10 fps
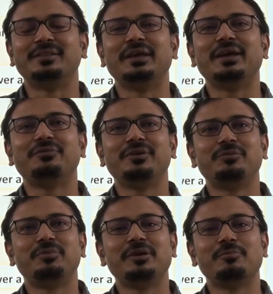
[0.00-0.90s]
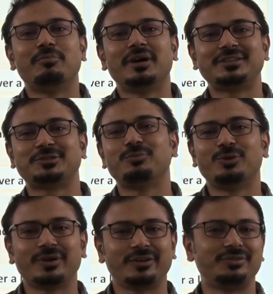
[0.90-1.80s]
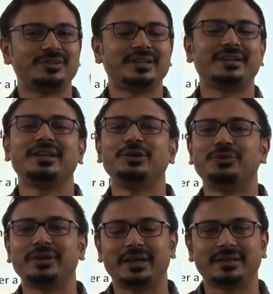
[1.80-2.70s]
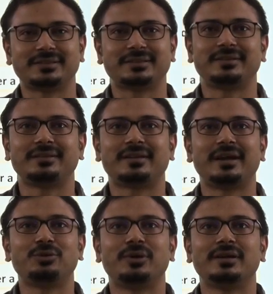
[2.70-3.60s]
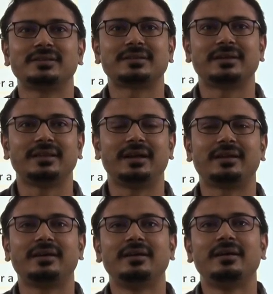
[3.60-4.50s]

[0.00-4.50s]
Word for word: they will be much more efficiently utilized. Try to understand that.